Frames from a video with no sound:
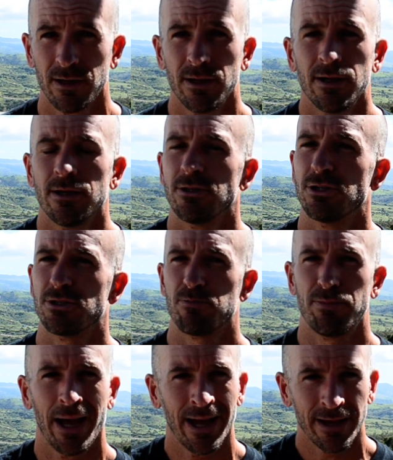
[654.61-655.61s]
just
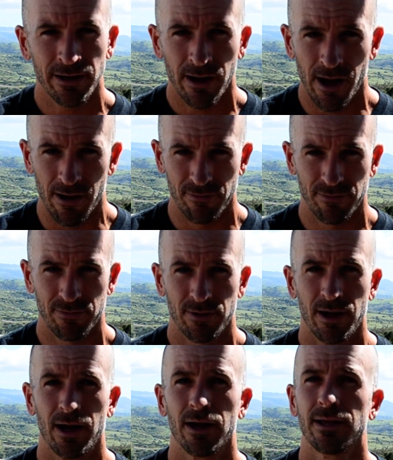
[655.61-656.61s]
back it off.
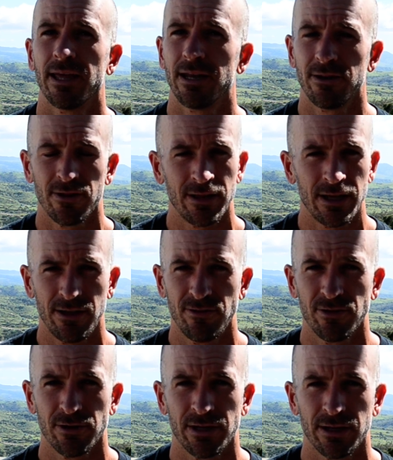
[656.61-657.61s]
Get into the
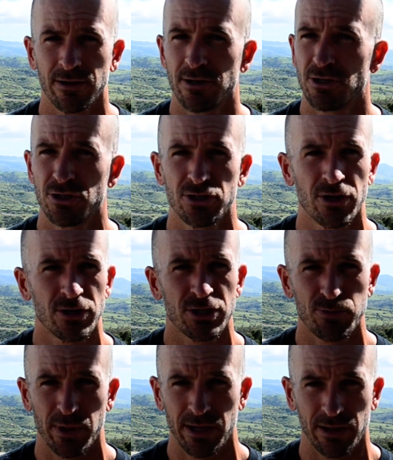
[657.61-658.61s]
easier gear and just start
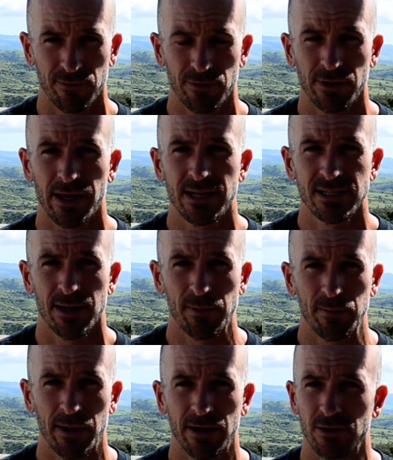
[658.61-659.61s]
spinning for the last couple
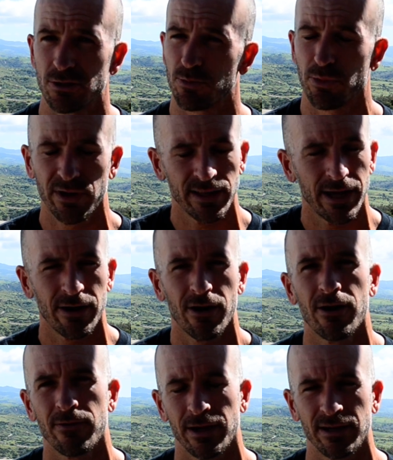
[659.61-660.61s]
miles. Bring that heart
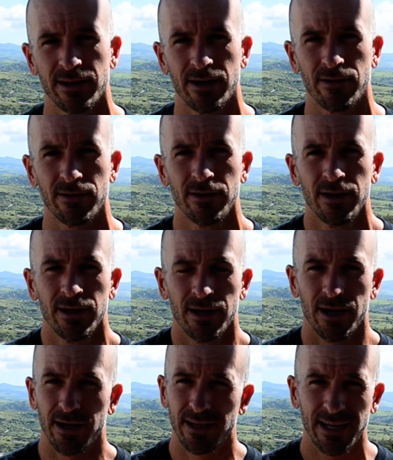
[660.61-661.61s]
rate down. Get